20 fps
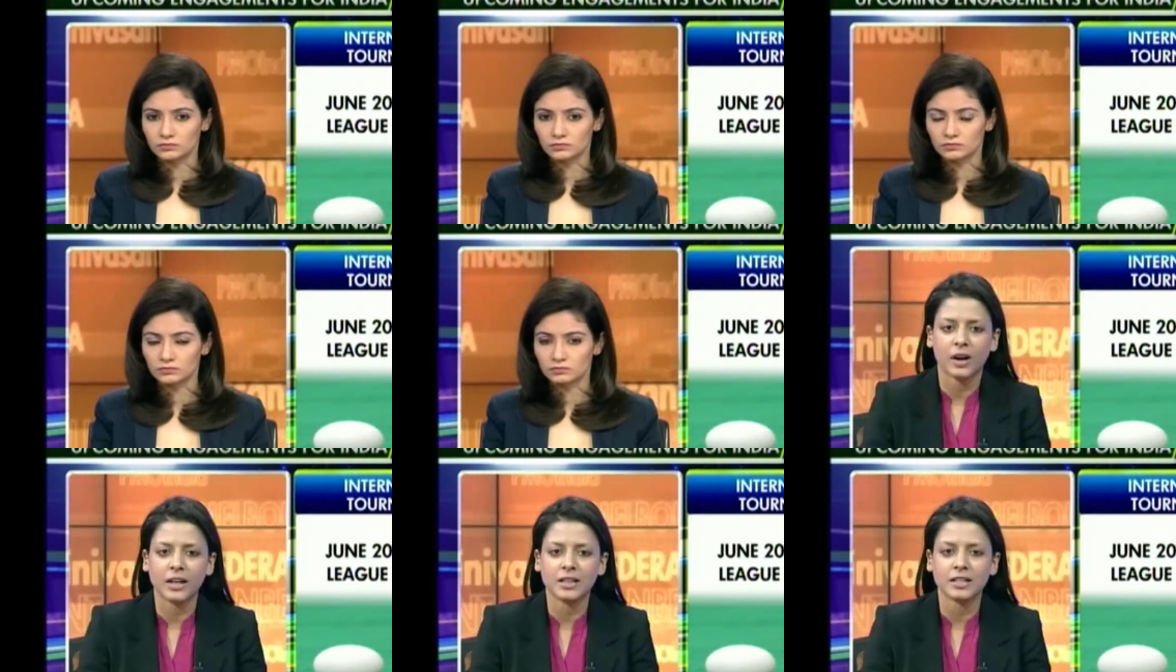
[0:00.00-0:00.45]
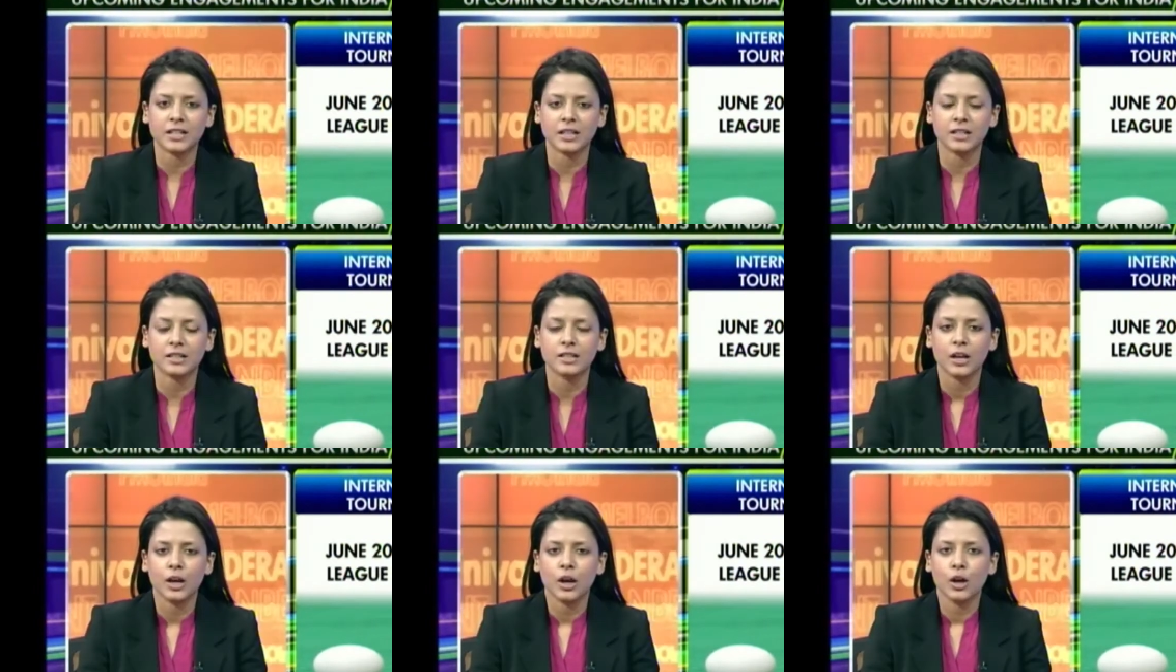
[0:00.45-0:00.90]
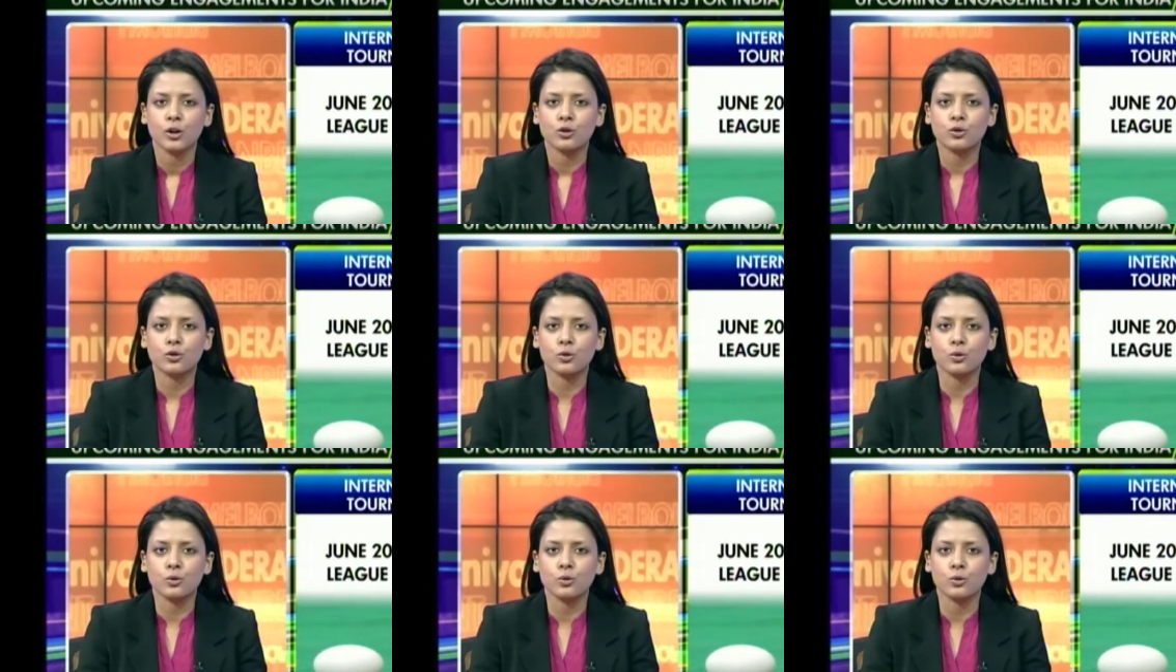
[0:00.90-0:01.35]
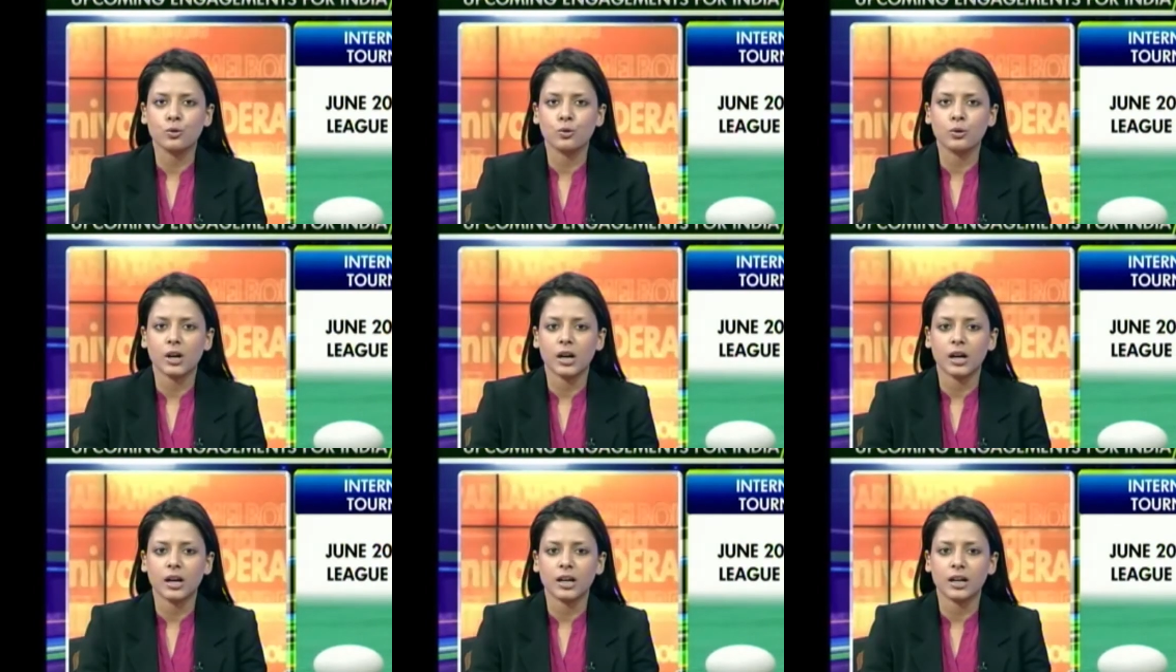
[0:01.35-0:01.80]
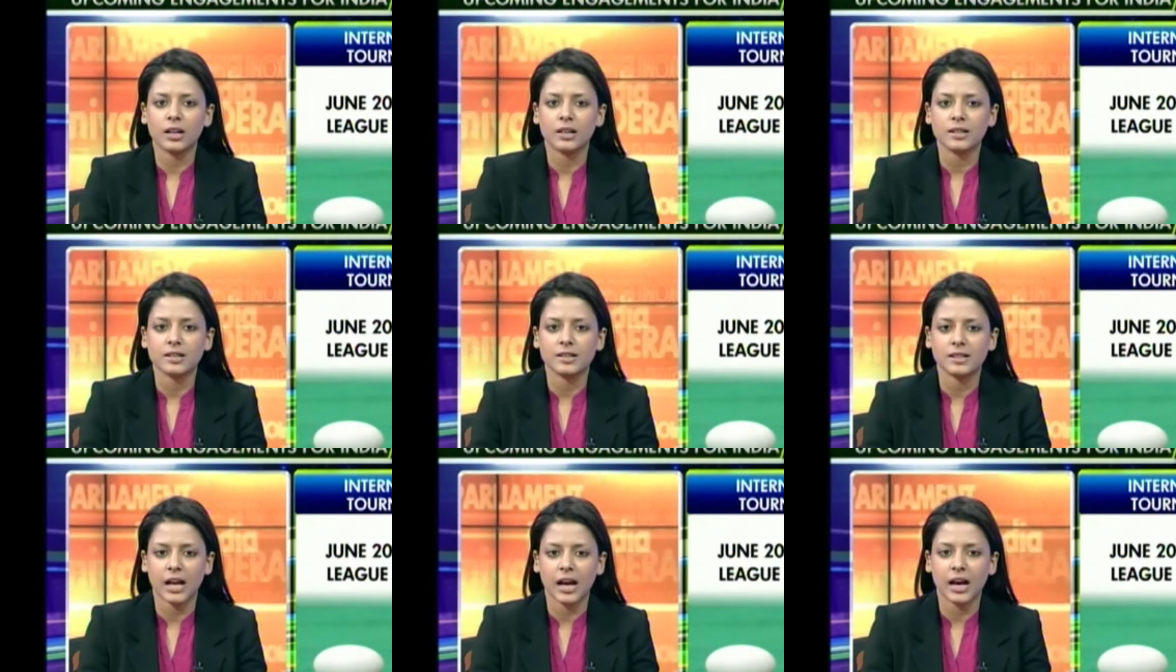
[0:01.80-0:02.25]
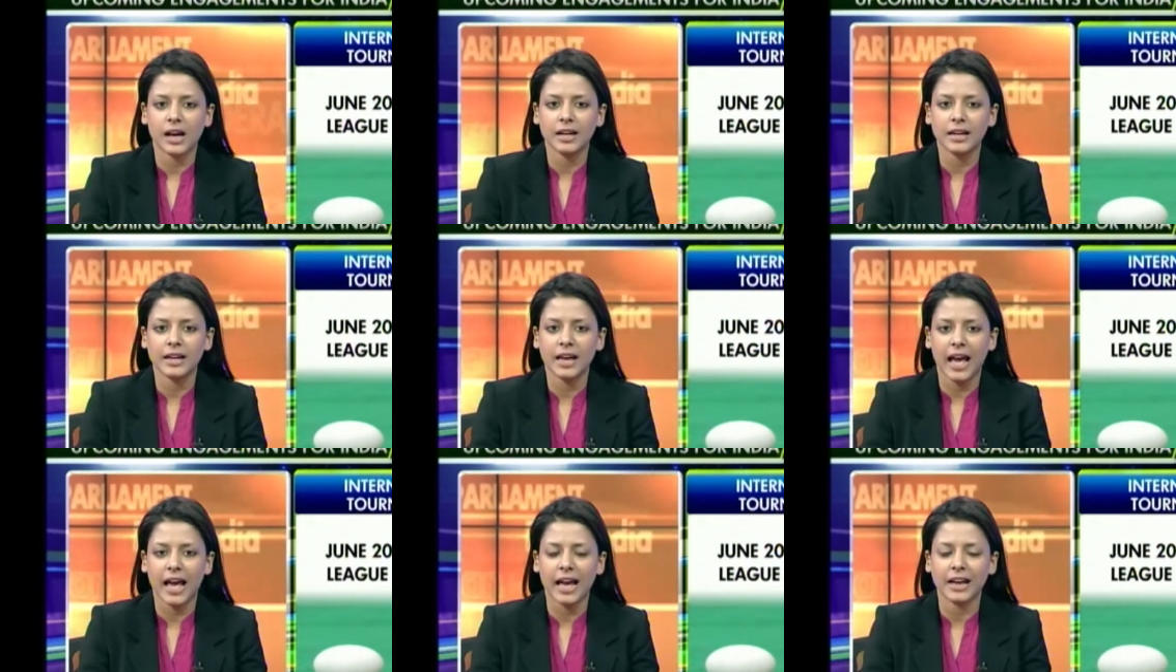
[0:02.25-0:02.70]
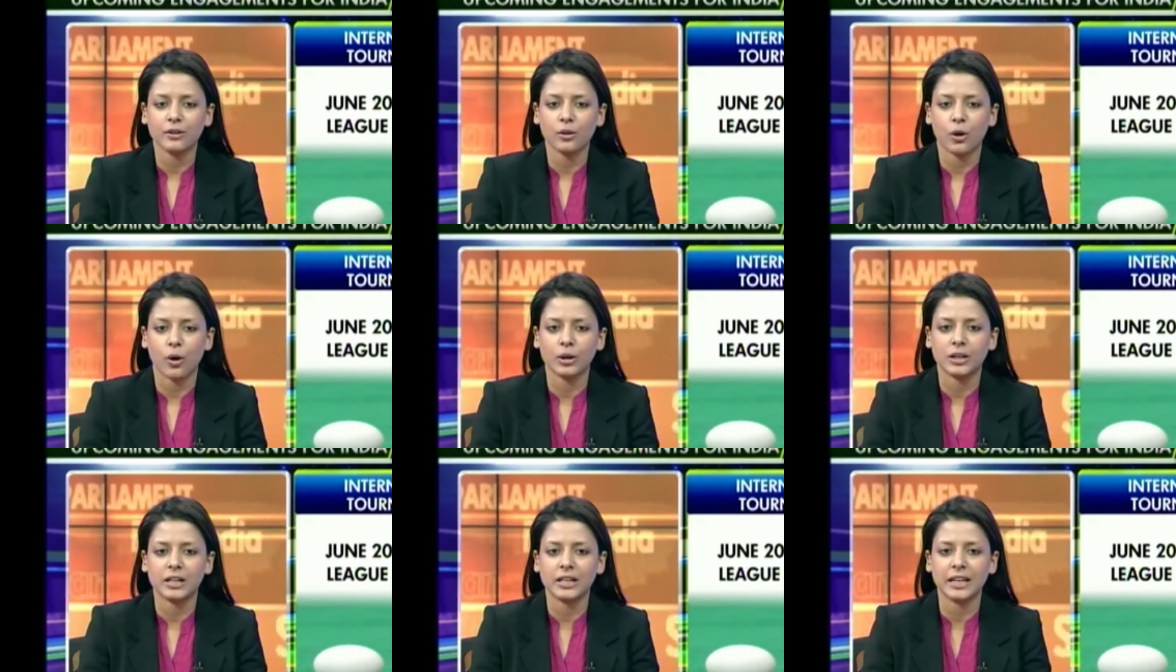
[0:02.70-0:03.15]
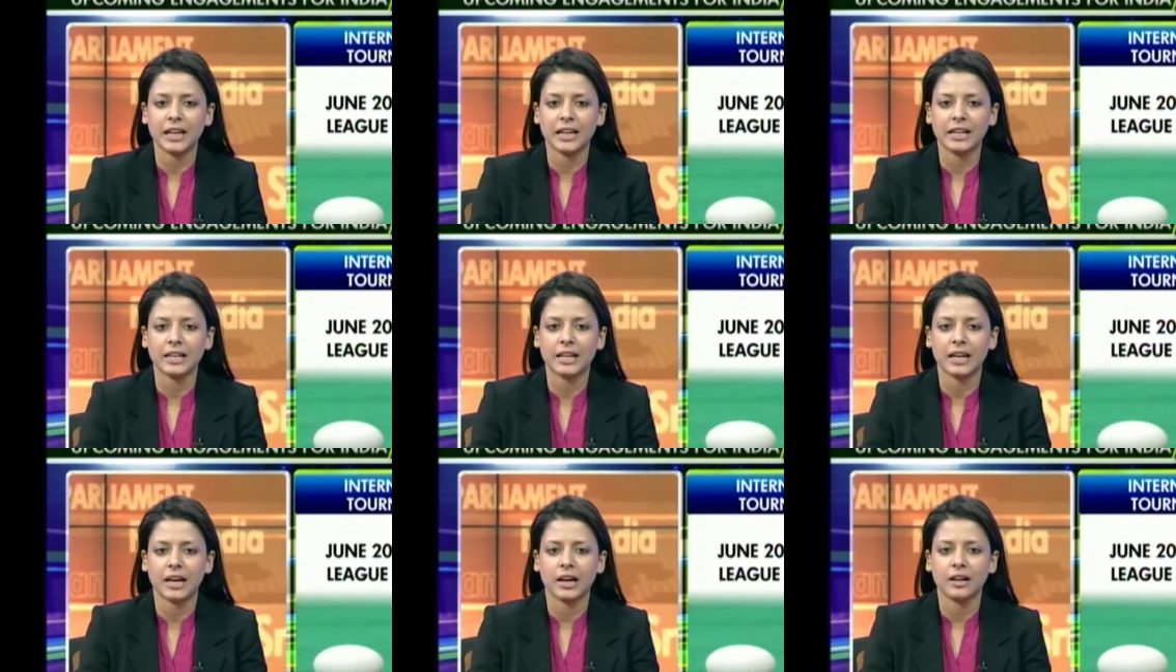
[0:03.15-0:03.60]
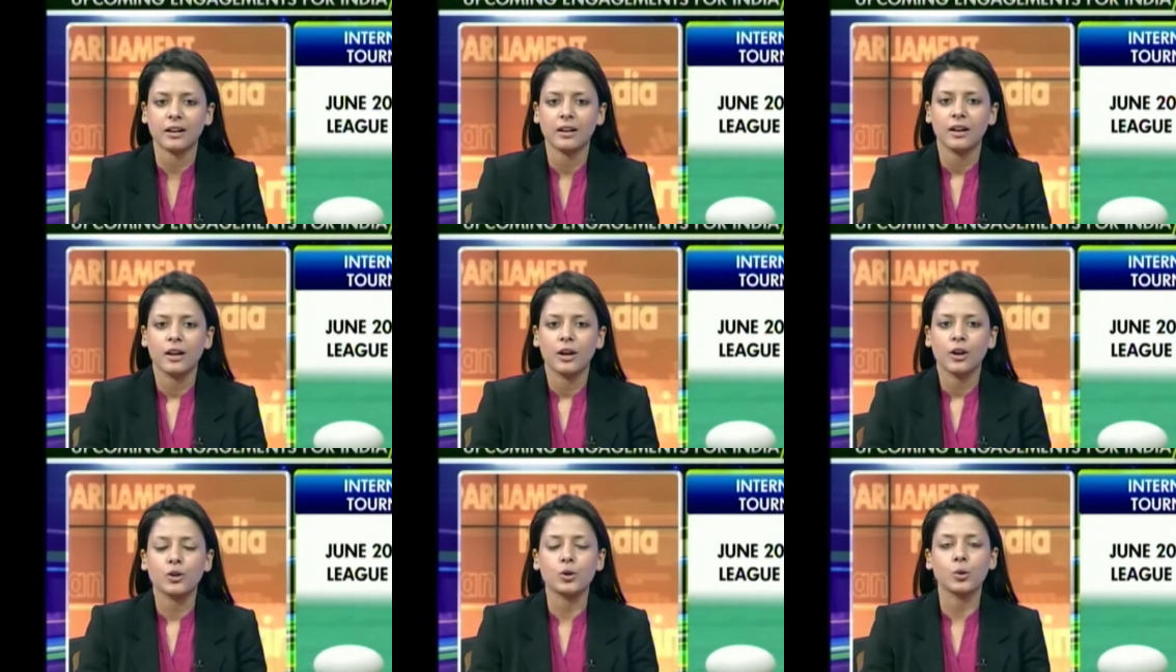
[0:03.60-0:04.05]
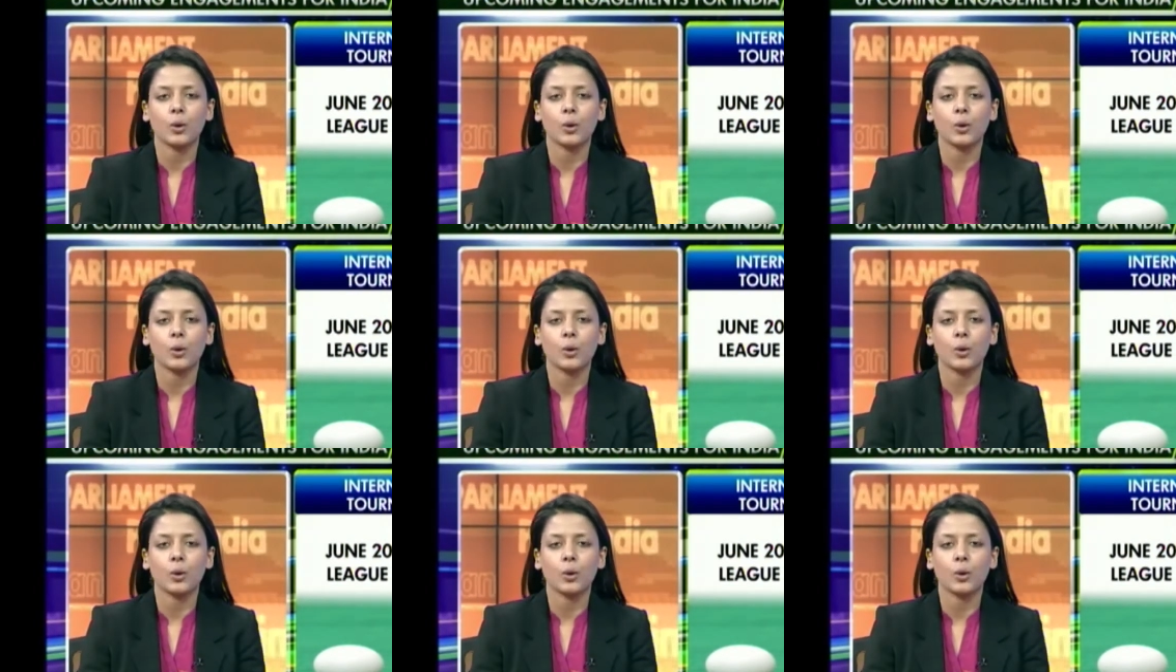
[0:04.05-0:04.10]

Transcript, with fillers: you provided to SAI and Hockey India,